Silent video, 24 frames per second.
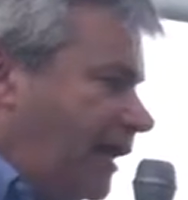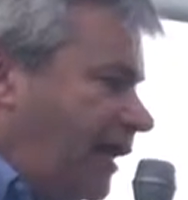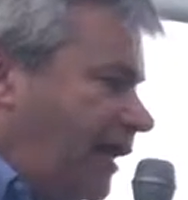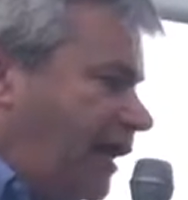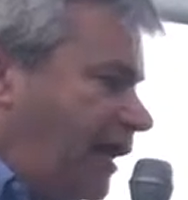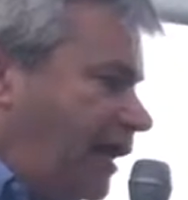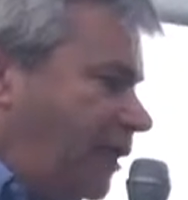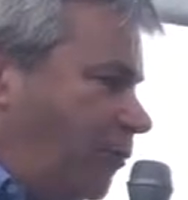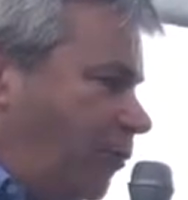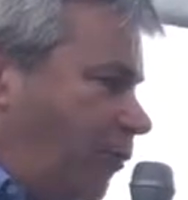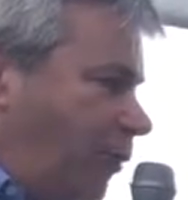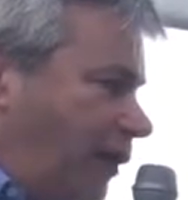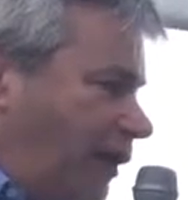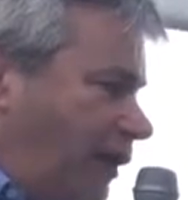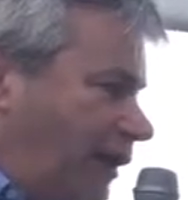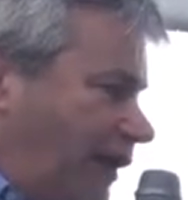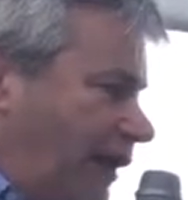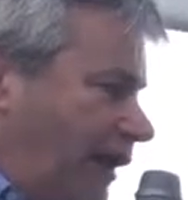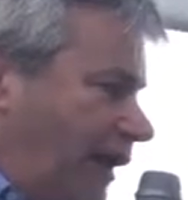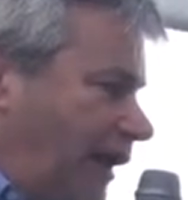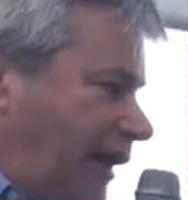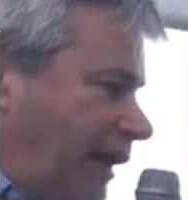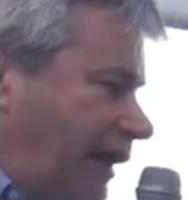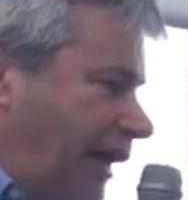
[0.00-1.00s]
It
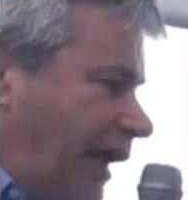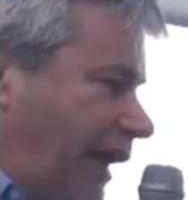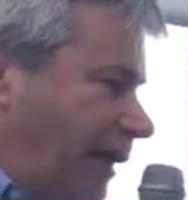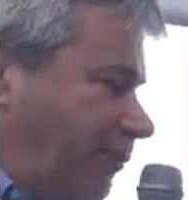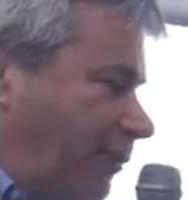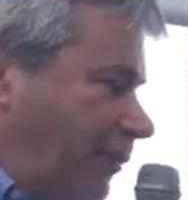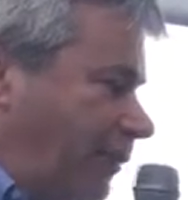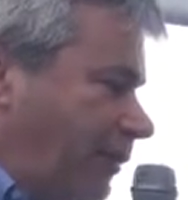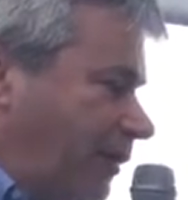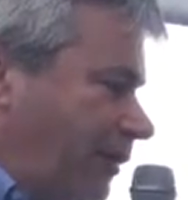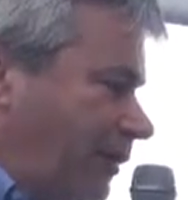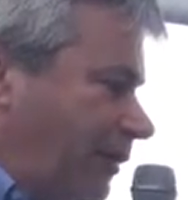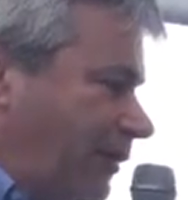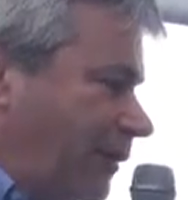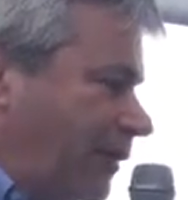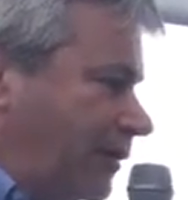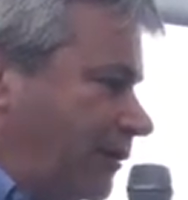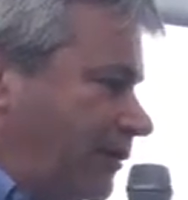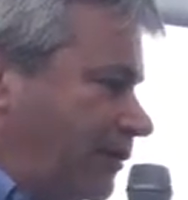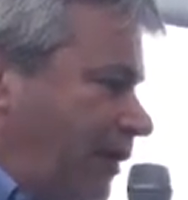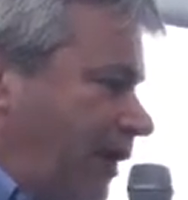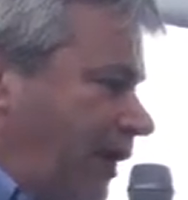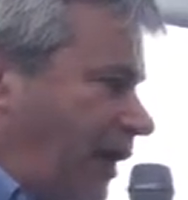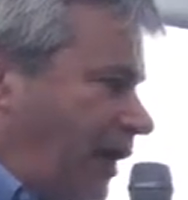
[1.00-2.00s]
will enable
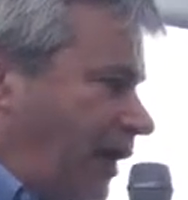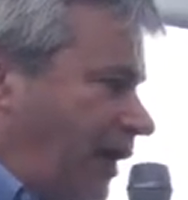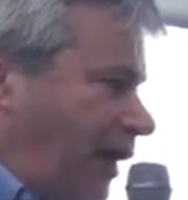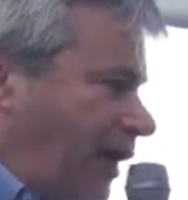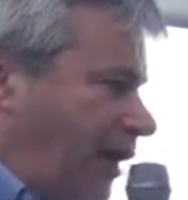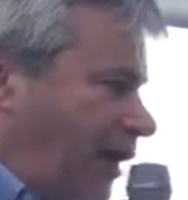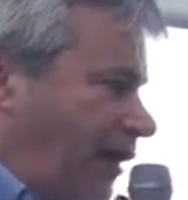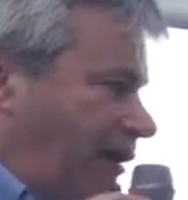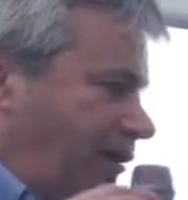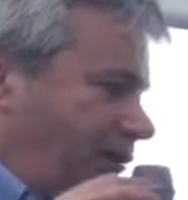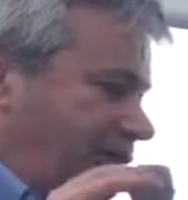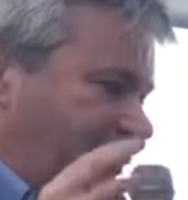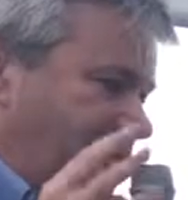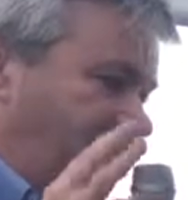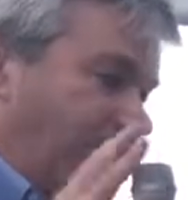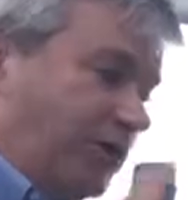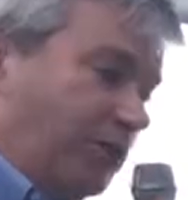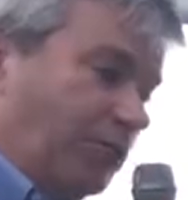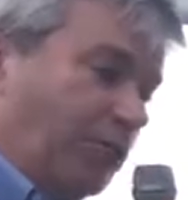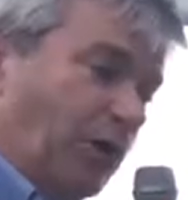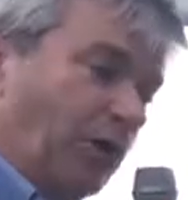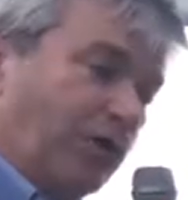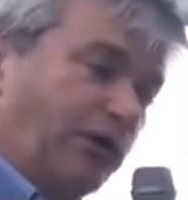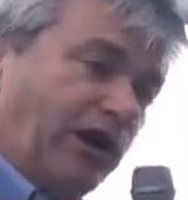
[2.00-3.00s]
the
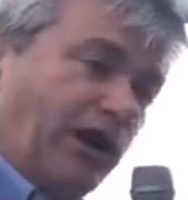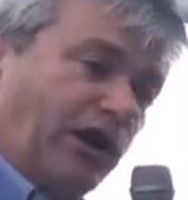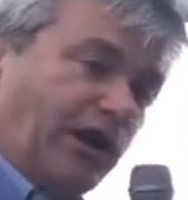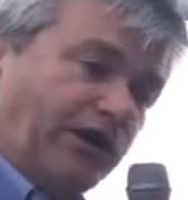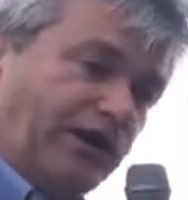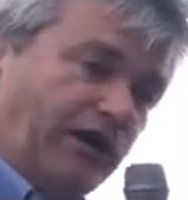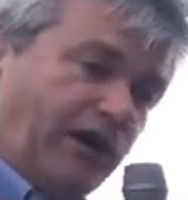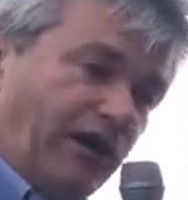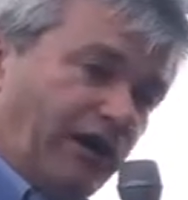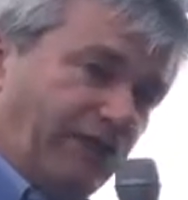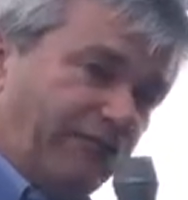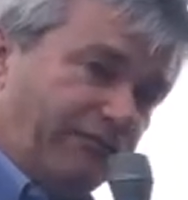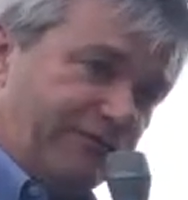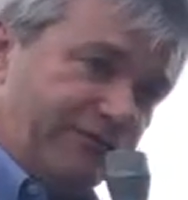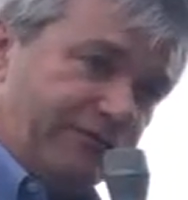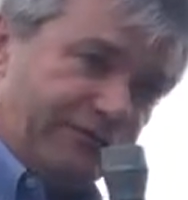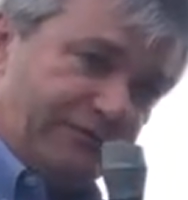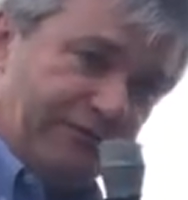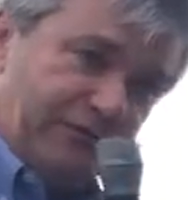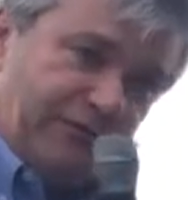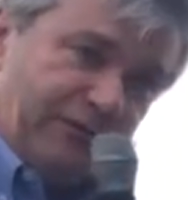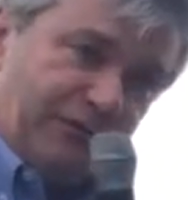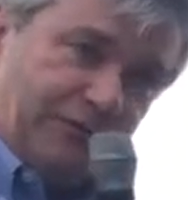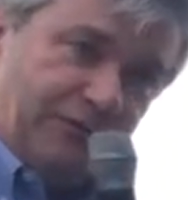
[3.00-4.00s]
remote on-off.
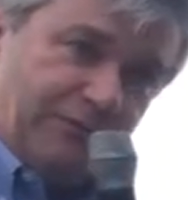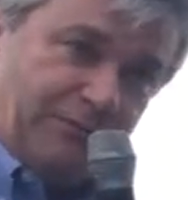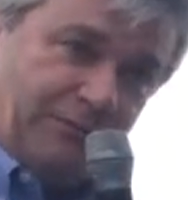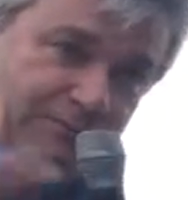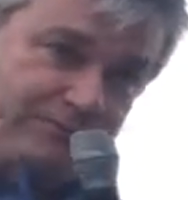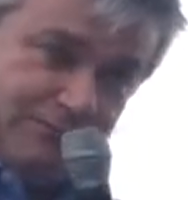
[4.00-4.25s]
So